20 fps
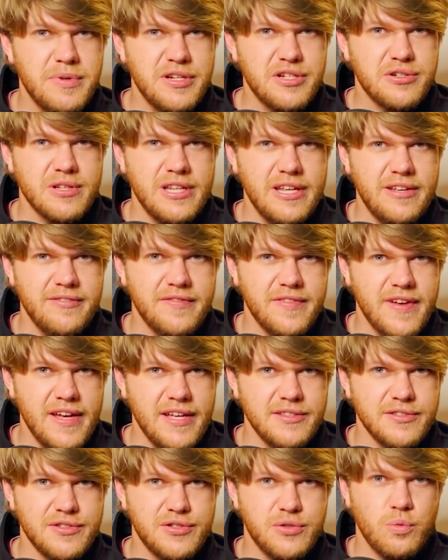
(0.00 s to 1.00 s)
special
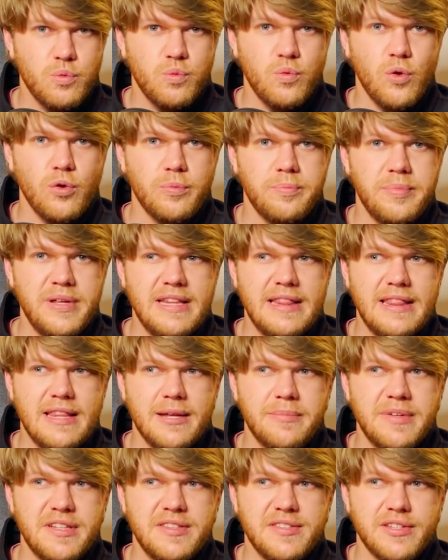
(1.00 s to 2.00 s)
events will be
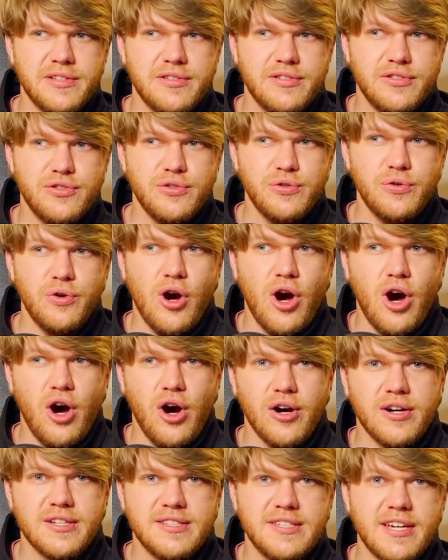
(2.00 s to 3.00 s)
limited to
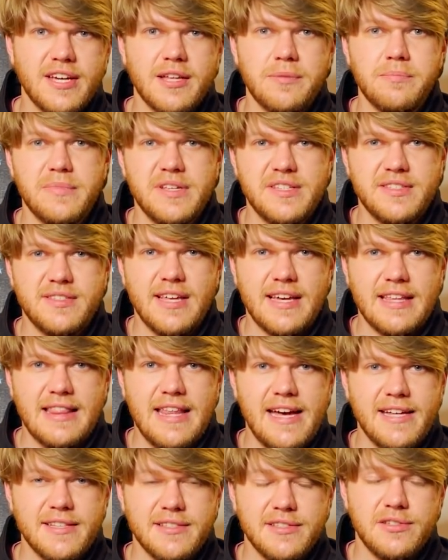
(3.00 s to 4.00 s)
Arctic and Mystic
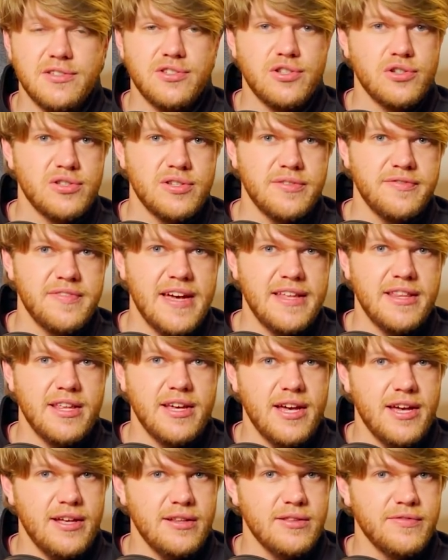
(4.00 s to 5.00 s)
lands. So
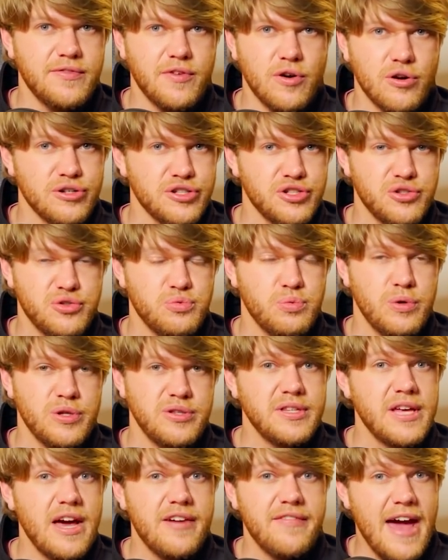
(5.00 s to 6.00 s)
Savannah and Forest
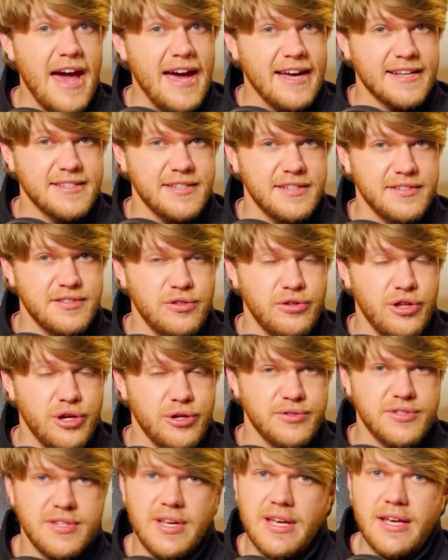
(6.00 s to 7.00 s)
won't have access to
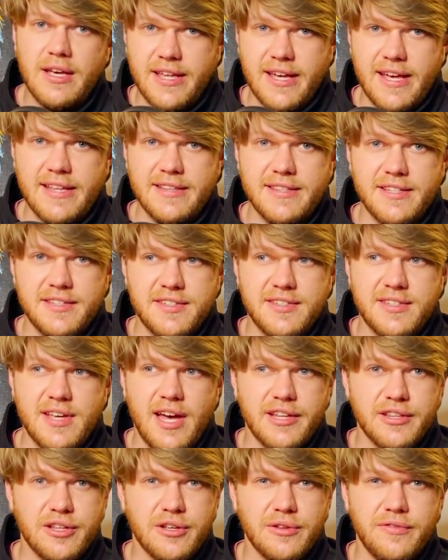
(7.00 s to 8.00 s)
those. Yet again, this is
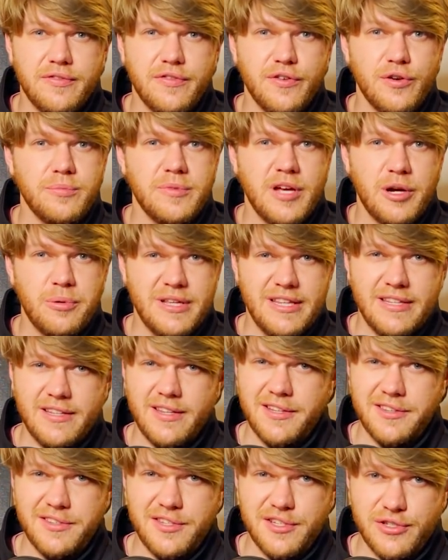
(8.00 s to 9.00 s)
unconfirmed. I read
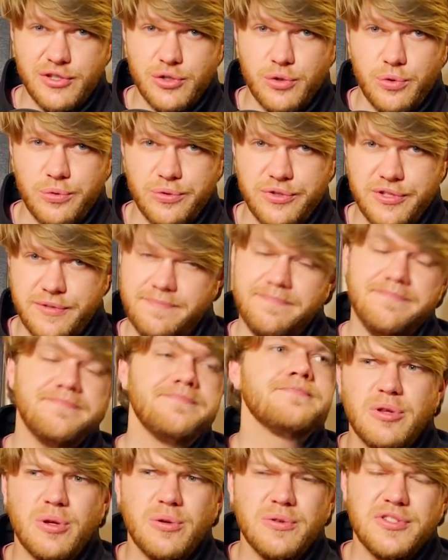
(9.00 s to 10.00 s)
it in Discord.
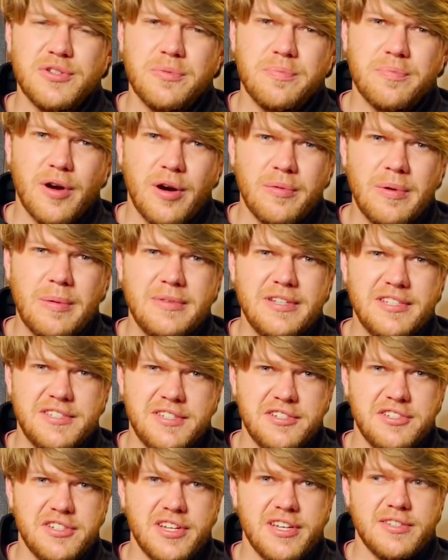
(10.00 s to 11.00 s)
And I would also probably
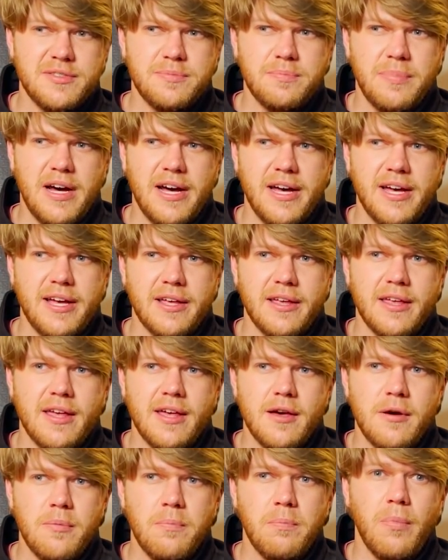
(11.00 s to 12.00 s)
suggest buying
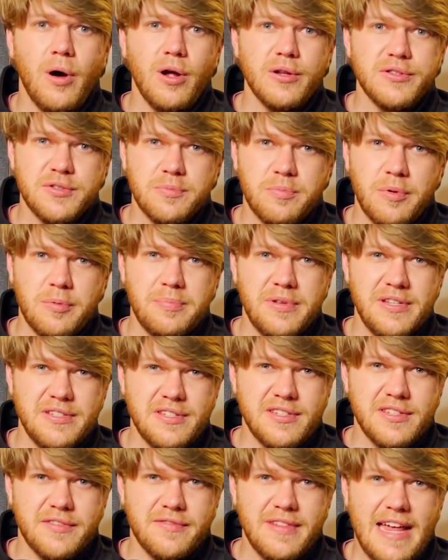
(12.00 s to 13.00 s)
multiple
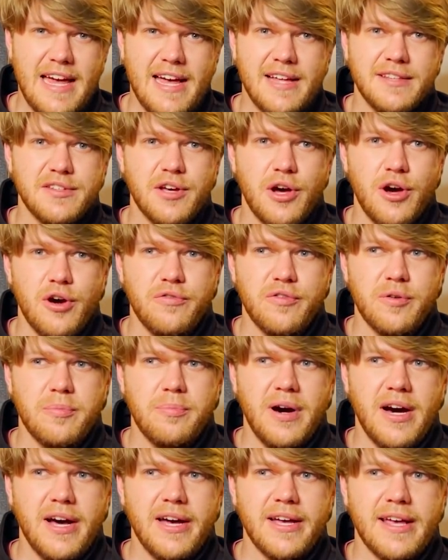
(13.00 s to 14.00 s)
pieces of land over
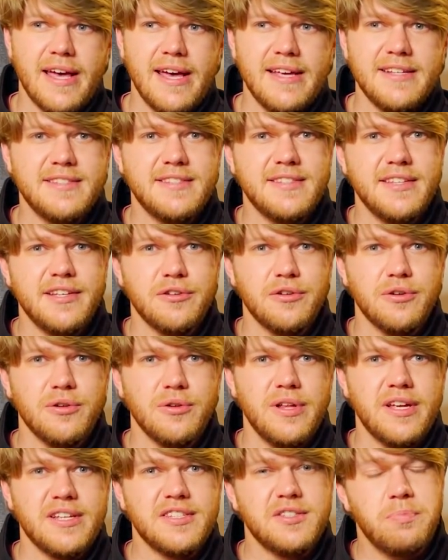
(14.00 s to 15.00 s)
buying a
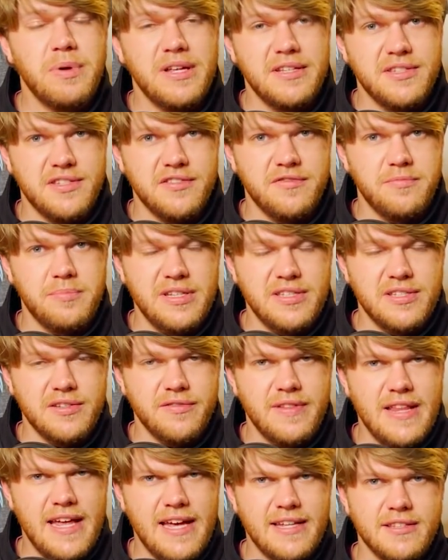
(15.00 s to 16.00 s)
single expensive piece
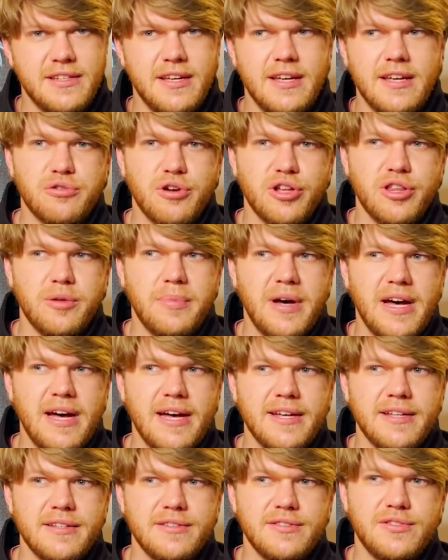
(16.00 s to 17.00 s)
of land. So I'd rather
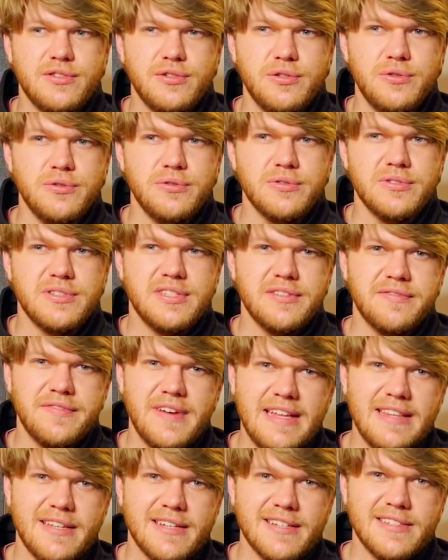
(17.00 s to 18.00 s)
buy 2
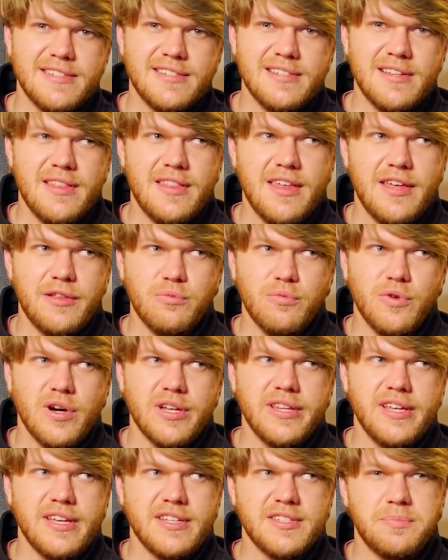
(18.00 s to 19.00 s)
savannas than
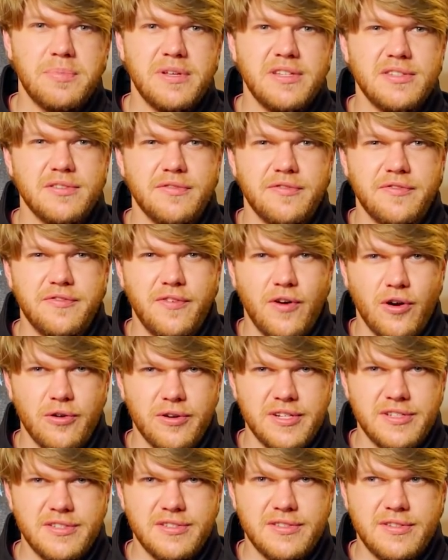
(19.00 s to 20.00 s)
1 expensive
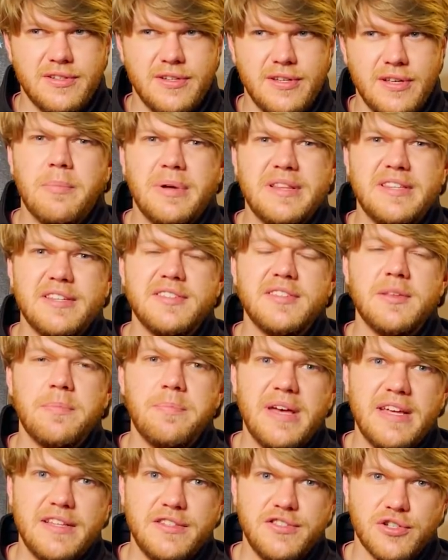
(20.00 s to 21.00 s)
forest. But this
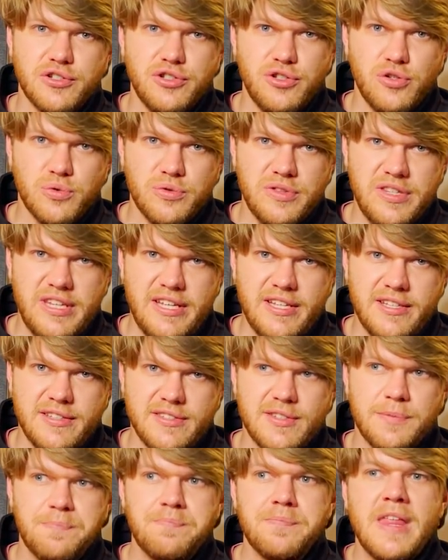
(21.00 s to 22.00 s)
depends on your
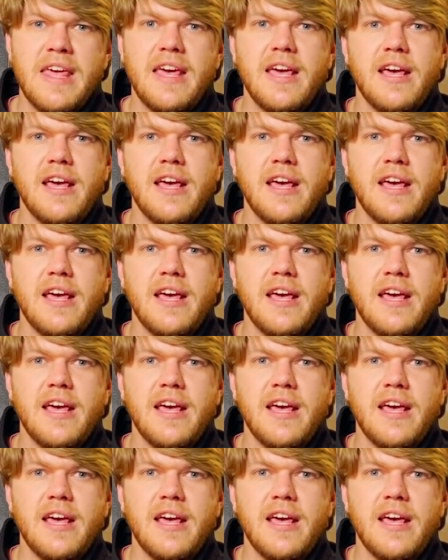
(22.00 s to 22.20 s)
needs.